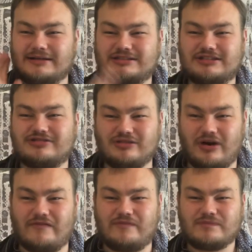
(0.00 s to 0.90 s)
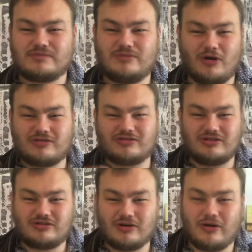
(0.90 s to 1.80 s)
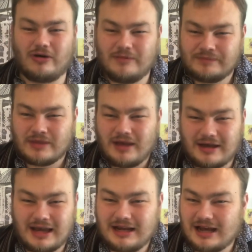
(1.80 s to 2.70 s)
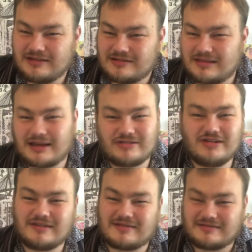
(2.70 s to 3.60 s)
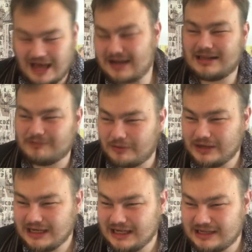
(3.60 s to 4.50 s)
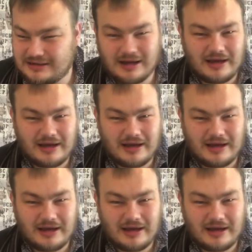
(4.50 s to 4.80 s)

She just sort of knocks on the door, and K9's just like, she's exactly what we need.